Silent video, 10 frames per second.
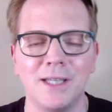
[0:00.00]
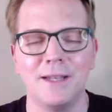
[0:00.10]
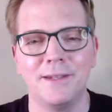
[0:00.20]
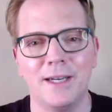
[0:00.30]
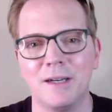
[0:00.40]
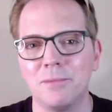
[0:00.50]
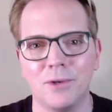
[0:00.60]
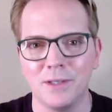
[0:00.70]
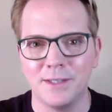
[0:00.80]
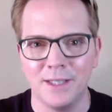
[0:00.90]
at the
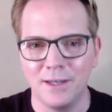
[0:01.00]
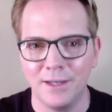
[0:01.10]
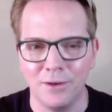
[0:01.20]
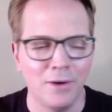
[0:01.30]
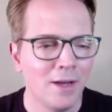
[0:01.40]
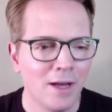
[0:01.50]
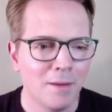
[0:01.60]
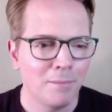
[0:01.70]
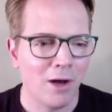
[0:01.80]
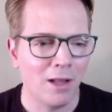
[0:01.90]
airports. There, I know
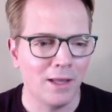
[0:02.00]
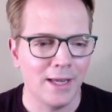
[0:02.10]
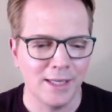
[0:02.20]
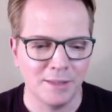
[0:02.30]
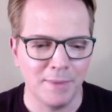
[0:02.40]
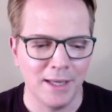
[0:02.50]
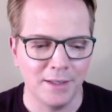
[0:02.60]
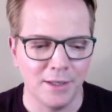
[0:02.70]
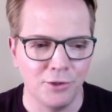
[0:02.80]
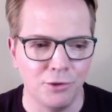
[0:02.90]
Paula has
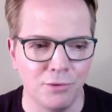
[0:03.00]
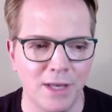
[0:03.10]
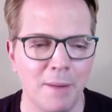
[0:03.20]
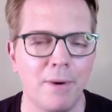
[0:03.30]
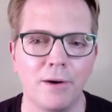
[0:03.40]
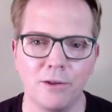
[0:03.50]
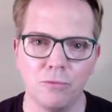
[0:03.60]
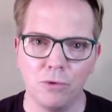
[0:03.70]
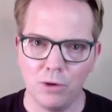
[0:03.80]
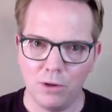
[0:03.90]
been to that part of the
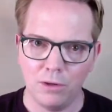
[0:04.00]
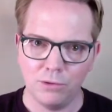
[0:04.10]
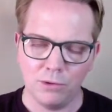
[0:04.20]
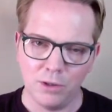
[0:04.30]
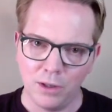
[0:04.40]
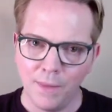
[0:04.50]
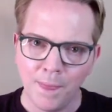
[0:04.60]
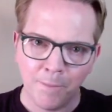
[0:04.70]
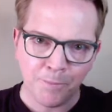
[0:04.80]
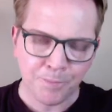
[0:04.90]
world, or
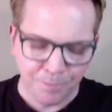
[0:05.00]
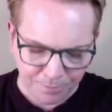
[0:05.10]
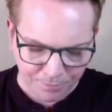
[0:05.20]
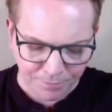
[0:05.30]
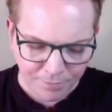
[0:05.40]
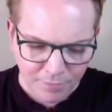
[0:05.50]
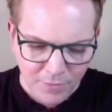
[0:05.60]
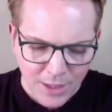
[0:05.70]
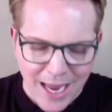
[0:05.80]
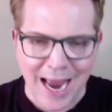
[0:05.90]

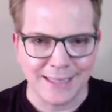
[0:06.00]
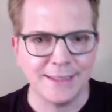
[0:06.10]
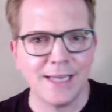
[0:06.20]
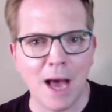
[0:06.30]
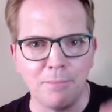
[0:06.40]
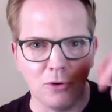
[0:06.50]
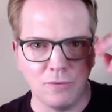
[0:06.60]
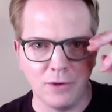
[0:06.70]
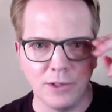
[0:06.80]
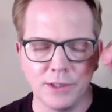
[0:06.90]
had
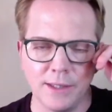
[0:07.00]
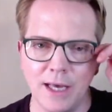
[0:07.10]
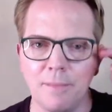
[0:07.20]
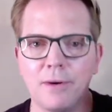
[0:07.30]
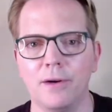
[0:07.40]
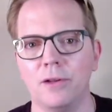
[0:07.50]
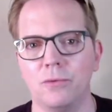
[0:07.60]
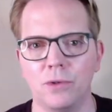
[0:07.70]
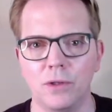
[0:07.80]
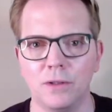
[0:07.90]
stopovers in that part of the
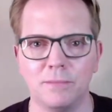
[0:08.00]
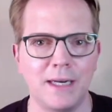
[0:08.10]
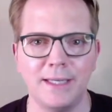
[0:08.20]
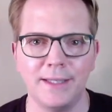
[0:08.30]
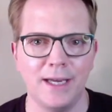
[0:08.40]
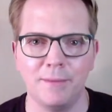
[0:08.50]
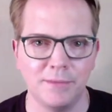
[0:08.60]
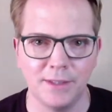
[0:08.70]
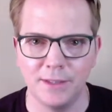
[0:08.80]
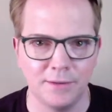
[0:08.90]
world many
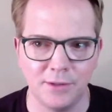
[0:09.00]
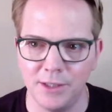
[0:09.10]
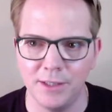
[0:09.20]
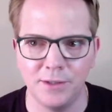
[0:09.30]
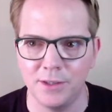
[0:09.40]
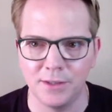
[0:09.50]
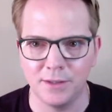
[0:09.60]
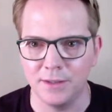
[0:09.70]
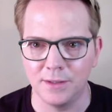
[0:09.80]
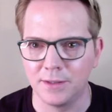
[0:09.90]
times, and she
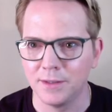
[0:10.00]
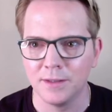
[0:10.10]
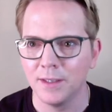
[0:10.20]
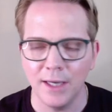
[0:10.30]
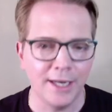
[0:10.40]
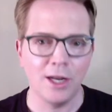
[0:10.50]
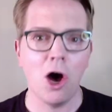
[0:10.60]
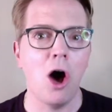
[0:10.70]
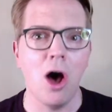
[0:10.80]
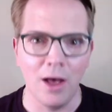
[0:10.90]
just is in
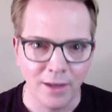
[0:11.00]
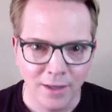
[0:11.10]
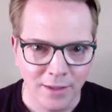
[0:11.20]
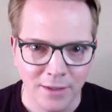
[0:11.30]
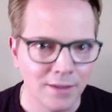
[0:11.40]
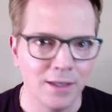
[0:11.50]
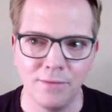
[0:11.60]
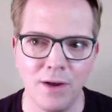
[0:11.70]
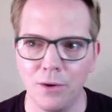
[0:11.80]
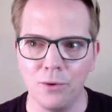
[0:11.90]
awe of
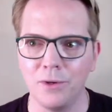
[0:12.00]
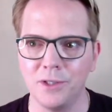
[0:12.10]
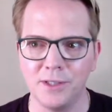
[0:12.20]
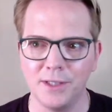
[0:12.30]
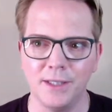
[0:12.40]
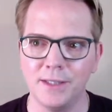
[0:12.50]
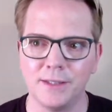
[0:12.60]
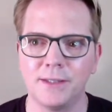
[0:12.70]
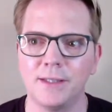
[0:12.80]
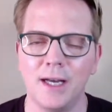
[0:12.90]
how gorgeous it
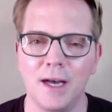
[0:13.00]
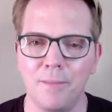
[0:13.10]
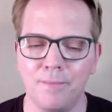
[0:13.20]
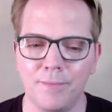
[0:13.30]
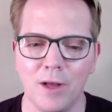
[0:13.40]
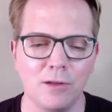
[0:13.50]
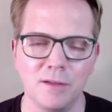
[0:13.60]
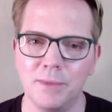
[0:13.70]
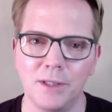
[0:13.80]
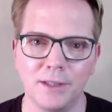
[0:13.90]
is. Um, all the
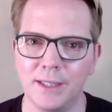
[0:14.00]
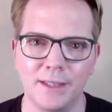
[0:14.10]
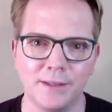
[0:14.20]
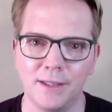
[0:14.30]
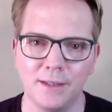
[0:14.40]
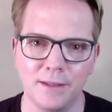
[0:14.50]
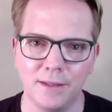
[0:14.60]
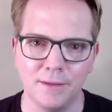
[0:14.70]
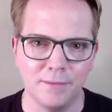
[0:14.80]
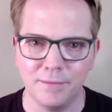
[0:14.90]
buildings and the